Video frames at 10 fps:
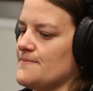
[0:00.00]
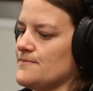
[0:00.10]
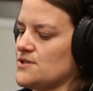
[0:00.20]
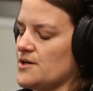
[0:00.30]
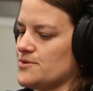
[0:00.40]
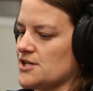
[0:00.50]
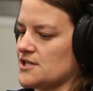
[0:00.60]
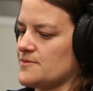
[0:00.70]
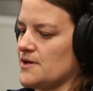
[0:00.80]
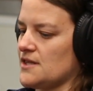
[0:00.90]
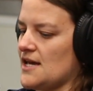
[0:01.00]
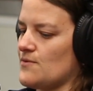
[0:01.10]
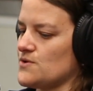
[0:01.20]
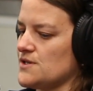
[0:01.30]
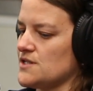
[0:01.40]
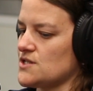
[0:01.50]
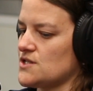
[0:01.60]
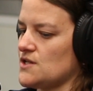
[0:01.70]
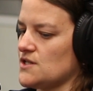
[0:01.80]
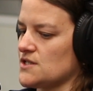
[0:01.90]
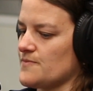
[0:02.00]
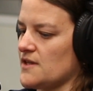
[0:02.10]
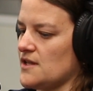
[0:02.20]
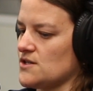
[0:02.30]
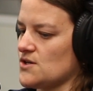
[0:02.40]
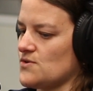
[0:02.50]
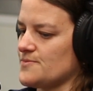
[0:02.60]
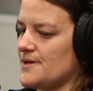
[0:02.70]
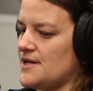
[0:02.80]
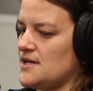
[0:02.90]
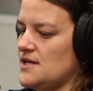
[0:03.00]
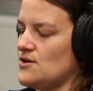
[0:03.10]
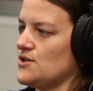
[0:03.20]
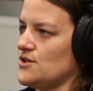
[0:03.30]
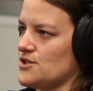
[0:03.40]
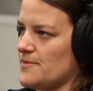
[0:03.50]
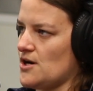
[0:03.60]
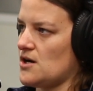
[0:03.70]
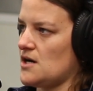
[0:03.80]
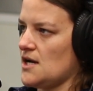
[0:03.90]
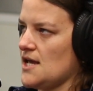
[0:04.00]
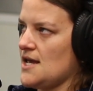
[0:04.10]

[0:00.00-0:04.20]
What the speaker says: subjects, but that one is something that it's always been near and dear to my heart.